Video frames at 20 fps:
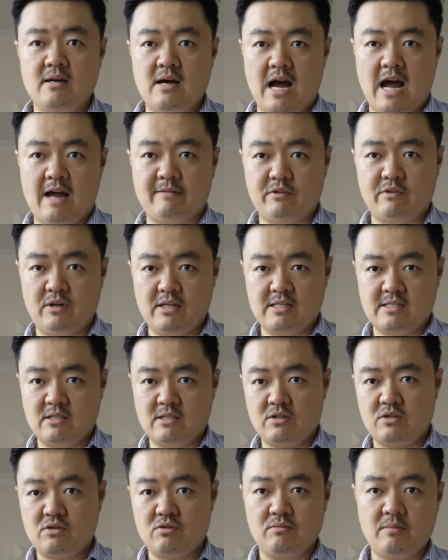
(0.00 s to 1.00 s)
I have to
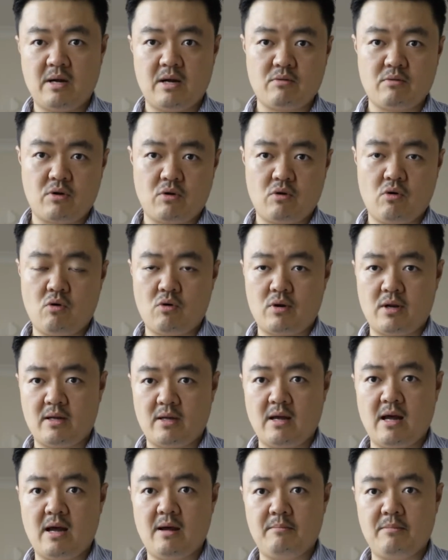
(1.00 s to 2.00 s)
listen to my
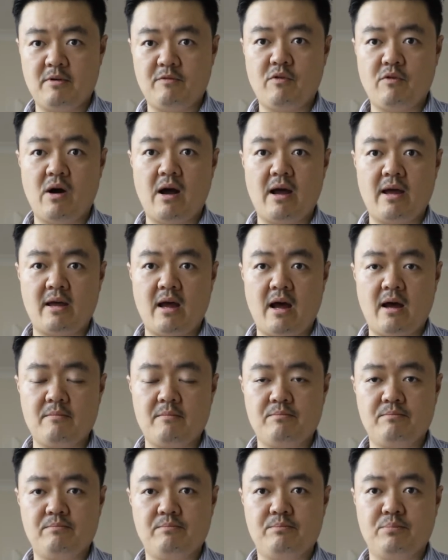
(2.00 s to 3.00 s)
recording um, before I, I
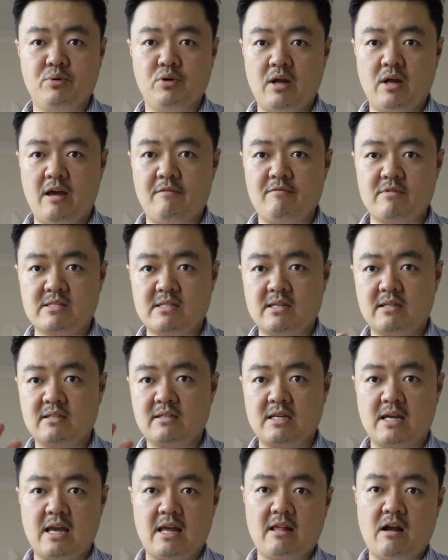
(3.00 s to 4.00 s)
put everything
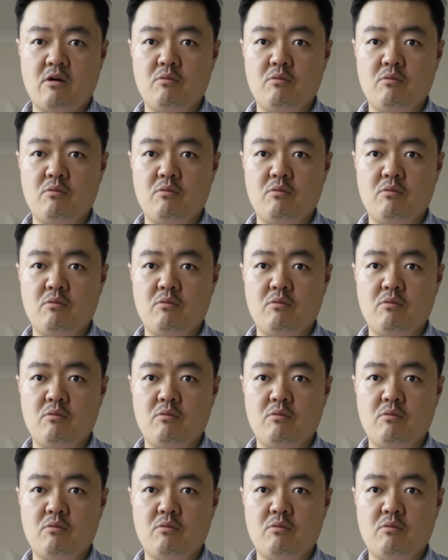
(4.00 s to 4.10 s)
together.